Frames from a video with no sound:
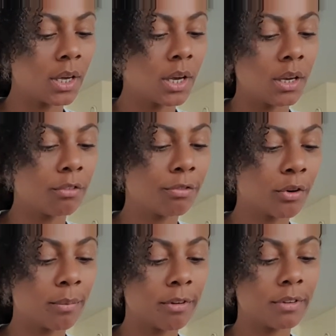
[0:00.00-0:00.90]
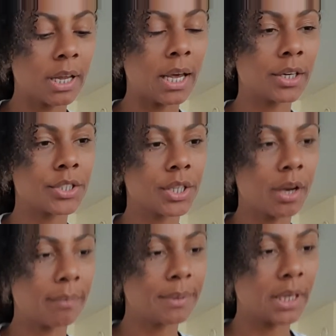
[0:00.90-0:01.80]
in the form of an energy
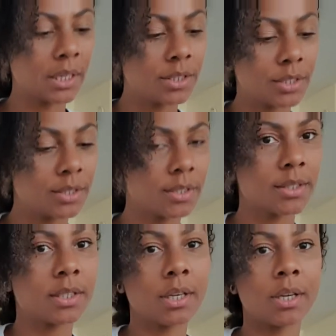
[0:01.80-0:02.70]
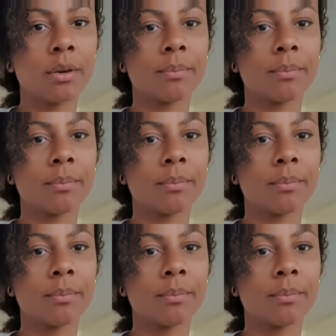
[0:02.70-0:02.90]
update just to see